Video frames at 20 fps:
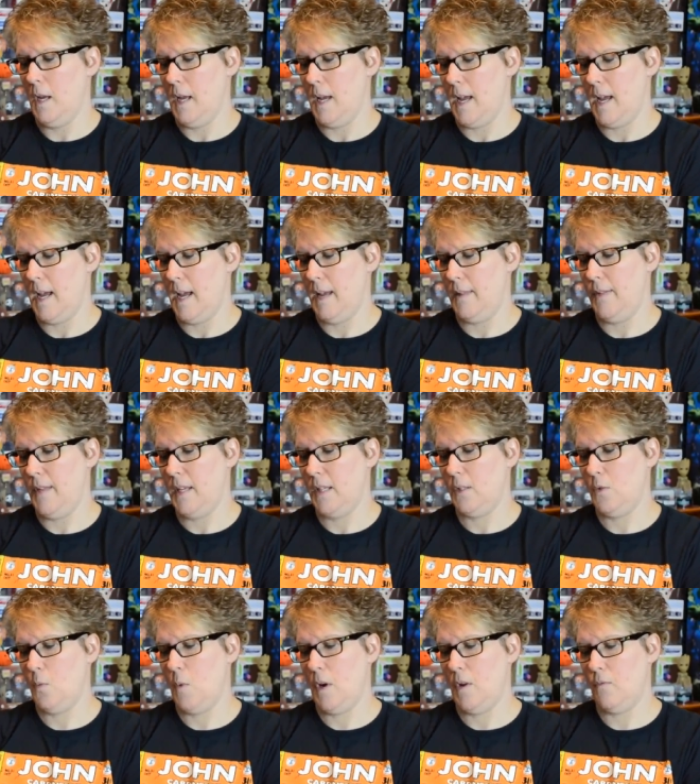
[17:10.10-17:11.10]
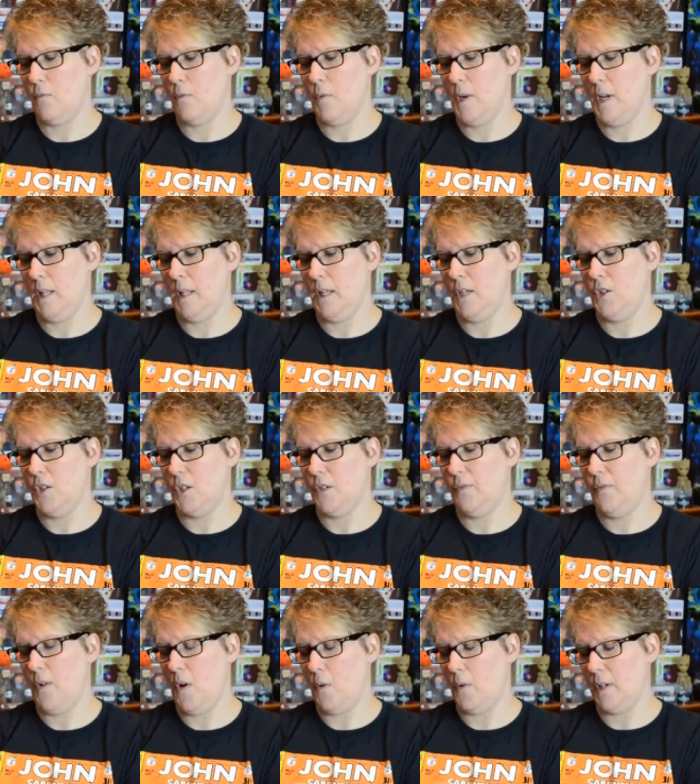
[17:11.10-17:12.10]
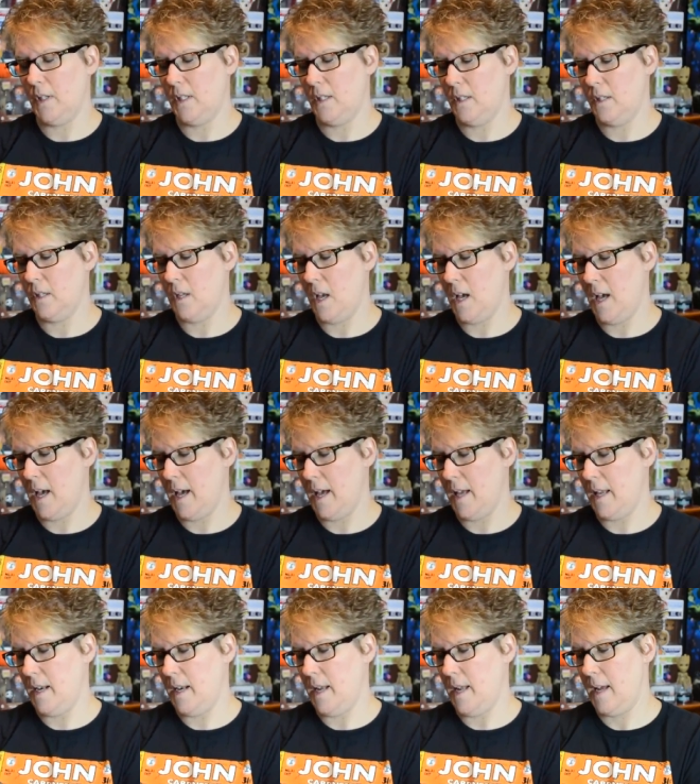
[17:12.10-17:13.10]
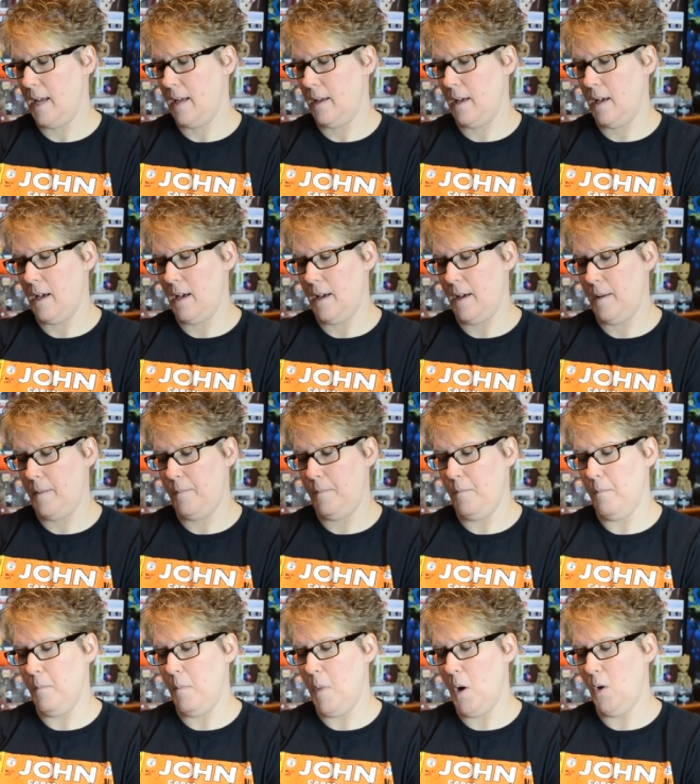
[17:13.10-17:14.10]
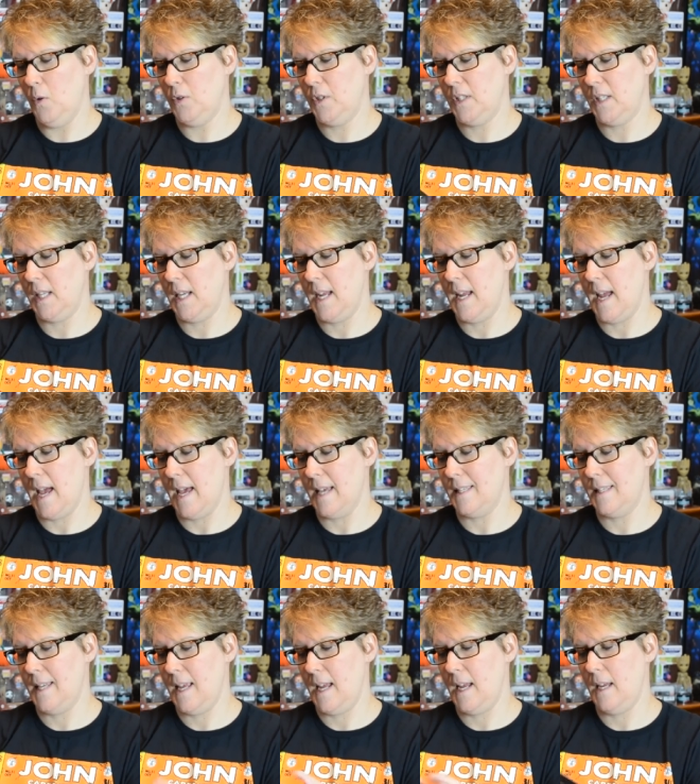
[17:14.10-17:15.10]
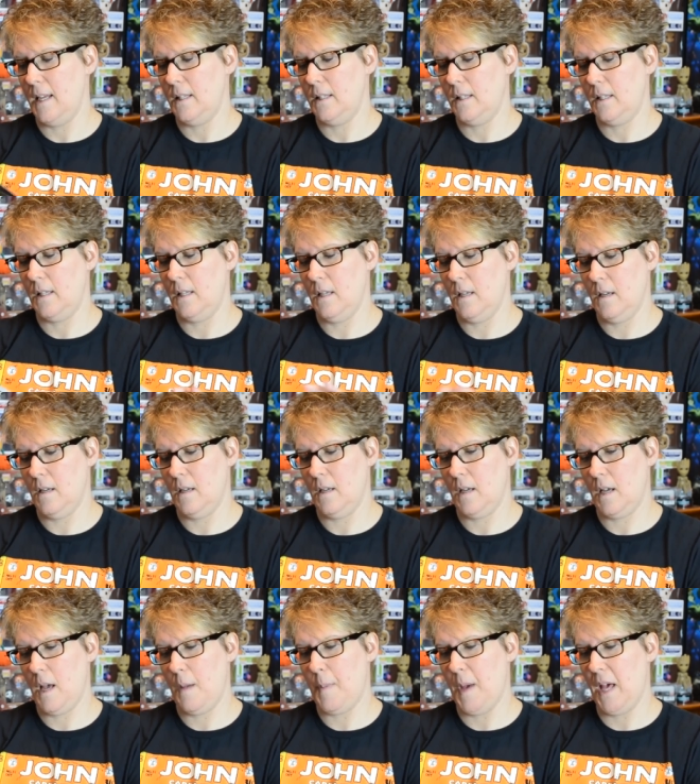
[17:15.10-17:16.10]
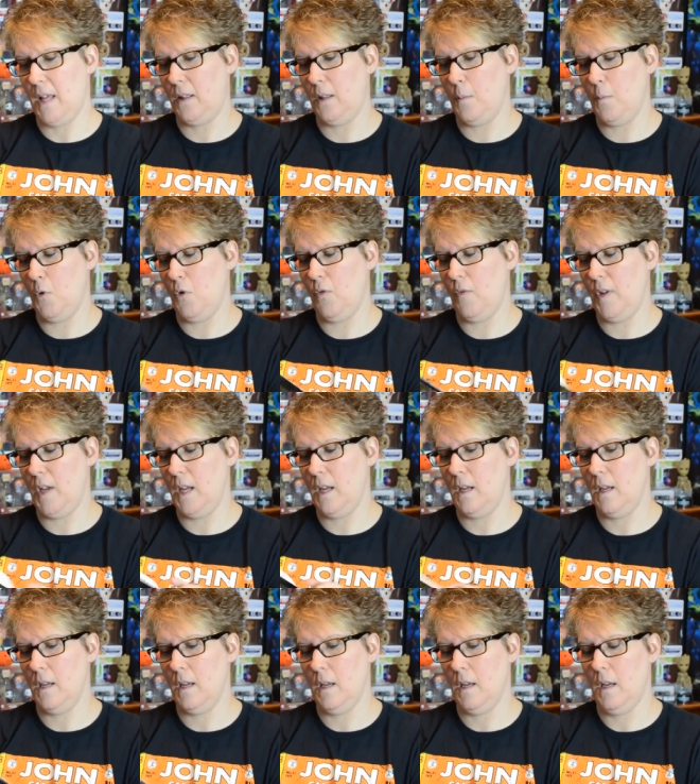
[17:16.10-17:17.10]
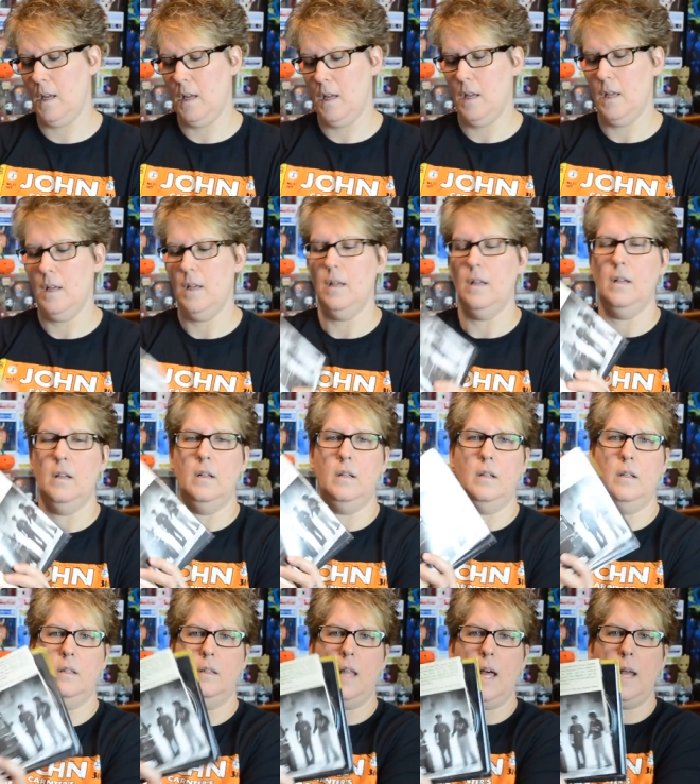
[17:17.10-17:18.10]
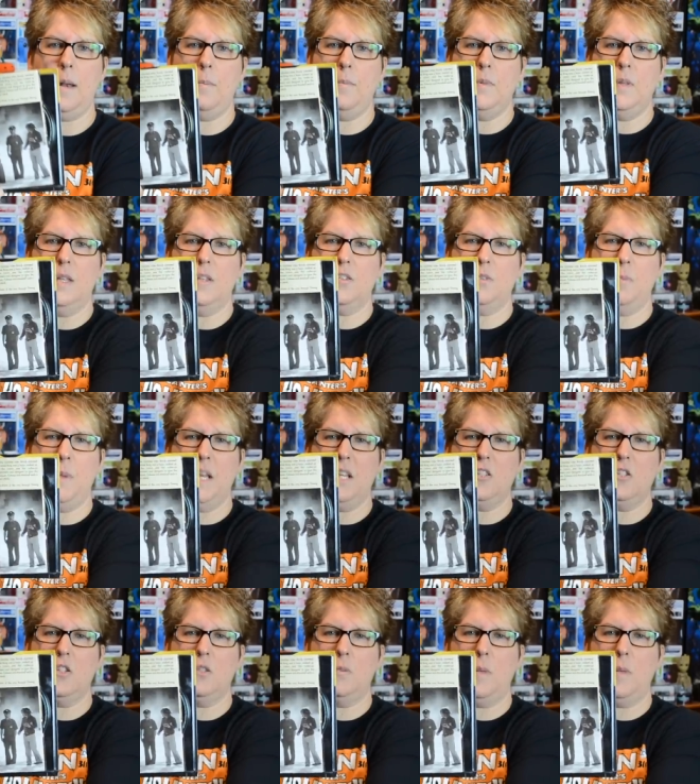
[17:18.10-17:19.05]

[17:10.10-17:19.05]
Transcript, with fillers: And this one really just focuses on mostly essays about the movie. A lot of, there's pictures,